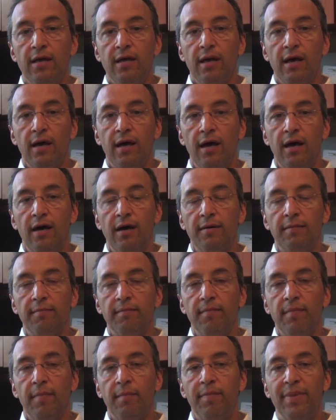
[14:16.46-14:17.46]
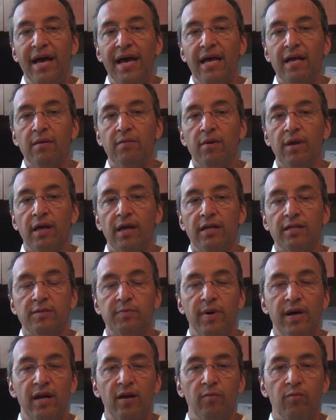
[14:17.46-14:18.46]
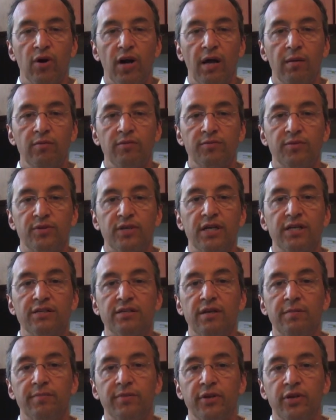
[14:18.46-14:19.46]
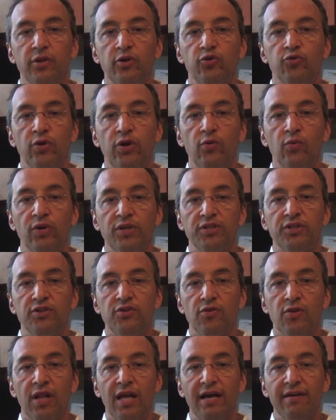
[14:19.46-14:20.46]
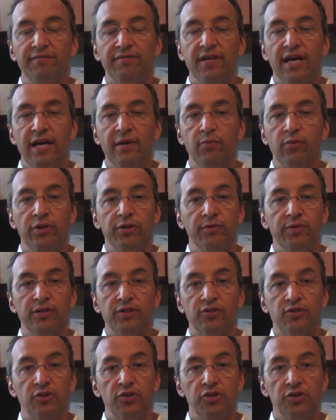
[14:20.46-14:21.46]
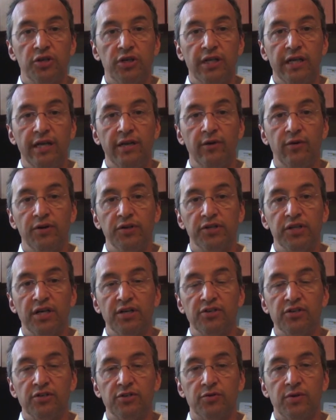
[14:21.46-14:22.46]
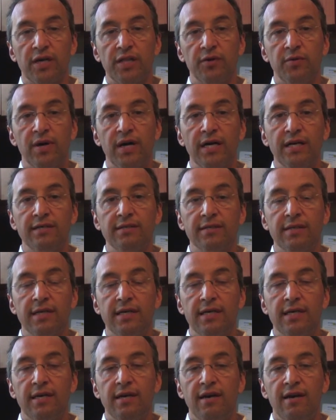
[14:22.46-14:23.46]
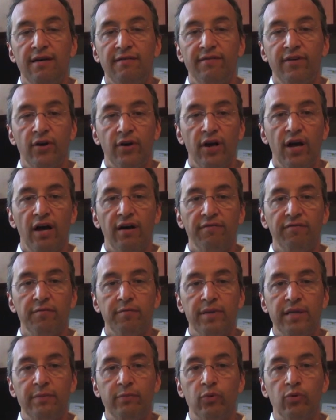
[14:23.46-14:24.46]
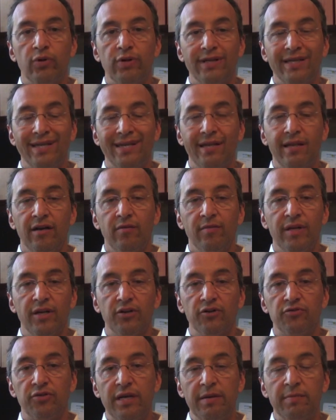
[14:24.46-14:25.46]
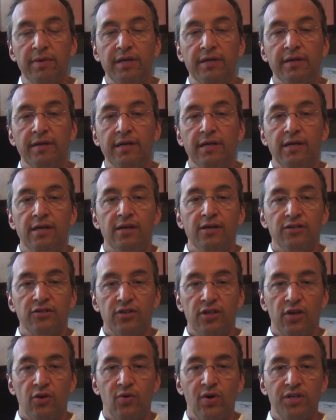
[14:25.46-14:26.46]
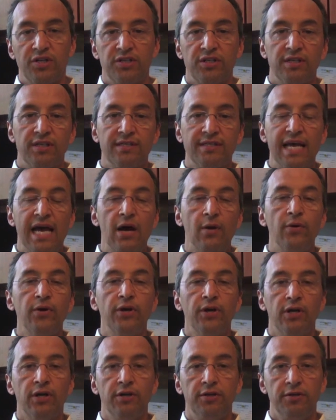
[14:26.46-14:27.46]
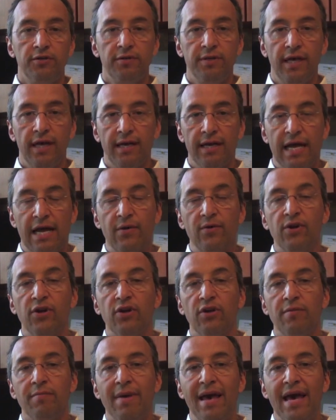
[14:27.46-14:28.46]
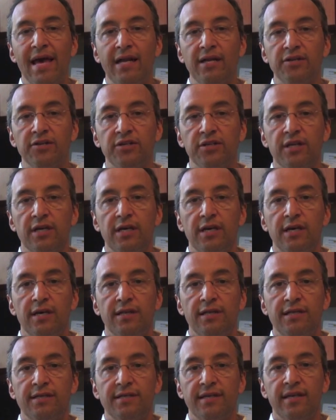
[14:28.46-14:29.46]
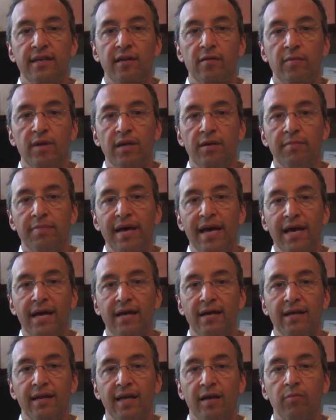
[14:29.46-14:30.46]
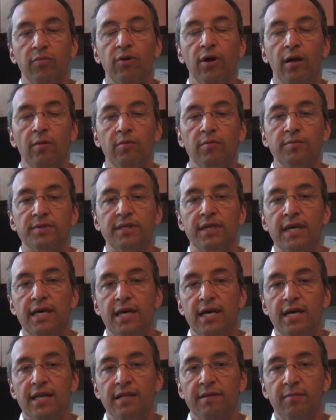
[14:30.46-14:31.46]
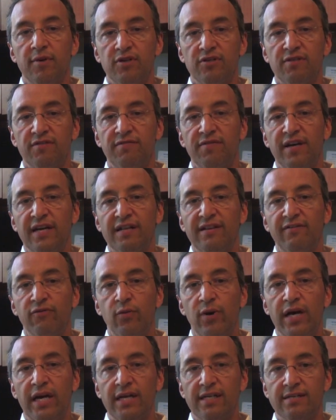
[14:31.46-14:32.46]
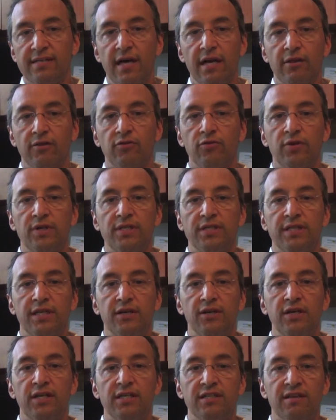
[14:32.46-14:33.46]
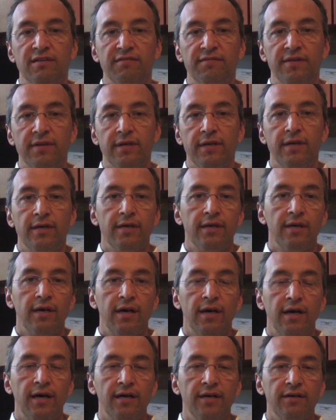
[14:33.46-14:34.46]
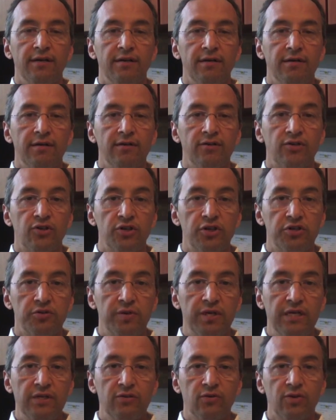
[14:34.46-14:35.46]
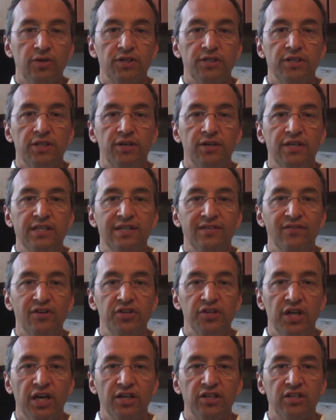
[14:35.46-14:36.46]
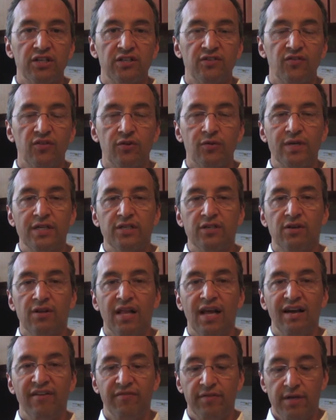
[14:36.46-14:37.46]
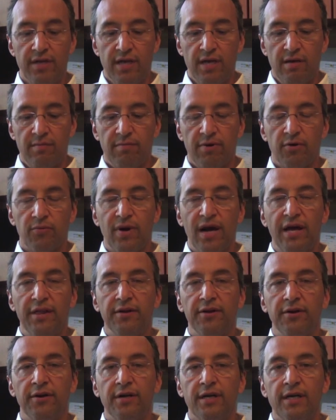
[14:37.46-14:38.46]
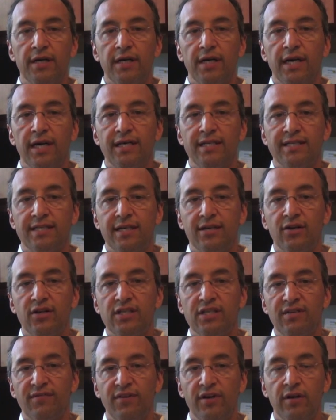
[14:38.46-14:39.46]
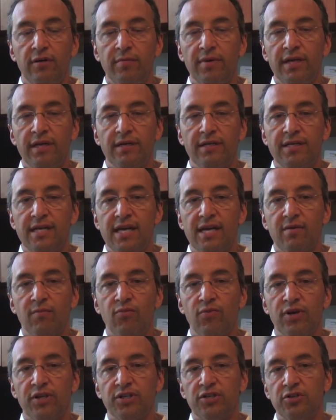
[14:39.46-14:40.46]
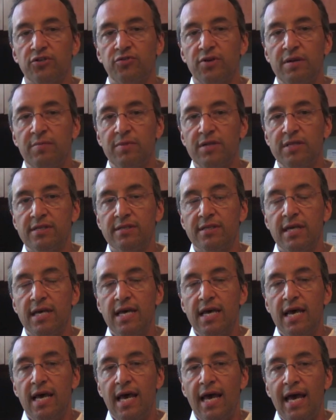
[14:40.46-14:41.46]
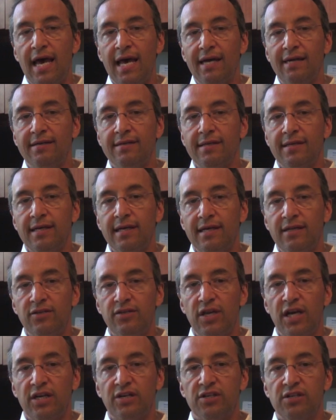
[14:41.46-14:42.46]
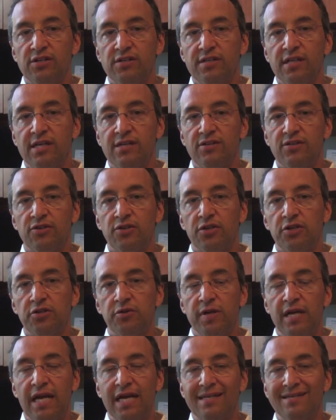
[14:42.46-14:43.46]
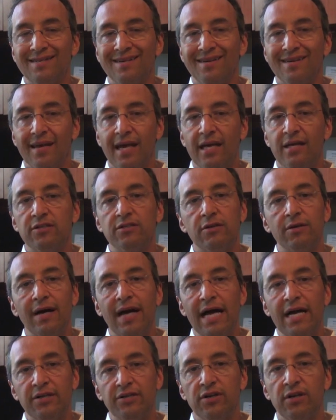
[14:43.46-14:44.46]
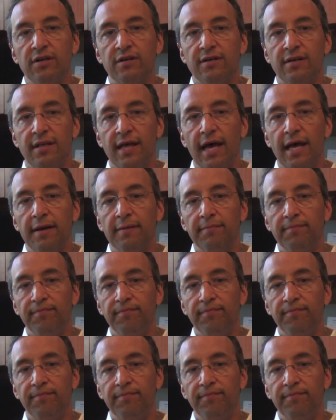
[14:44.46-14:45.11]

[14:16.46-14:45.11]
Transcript: Back and spinal problems are not something you treat once in your lifetime, whether it's surgically or injections or otherwise. Very often people will need intermittent treatment. So the question is, how are you going to do that? How are you going to manage these intermittent back and neck problems? The most effective way is not through a series of surgeries or a series of injections for the rest of your life, but rather a series of intermittent decompression treatments and injections and surgery as an occasional adjunct to that.